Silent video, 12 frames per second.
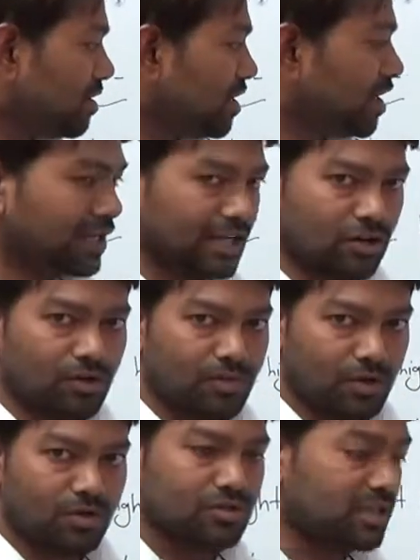It cannot
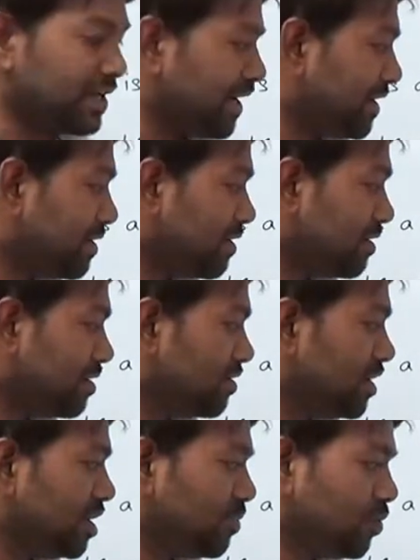produce light.
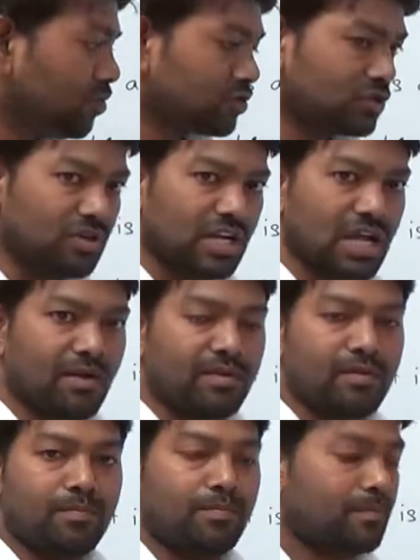Then books, you are
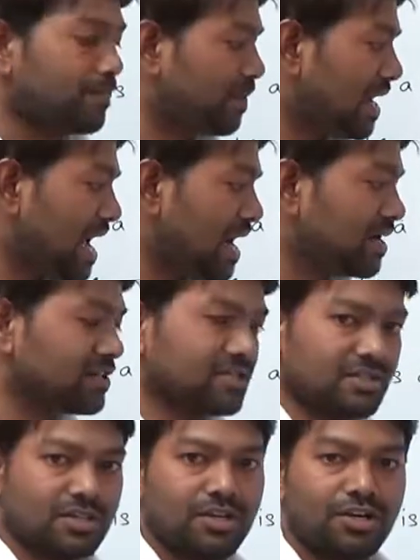having
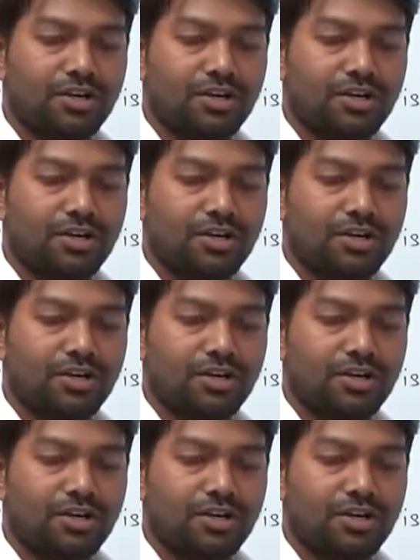plants,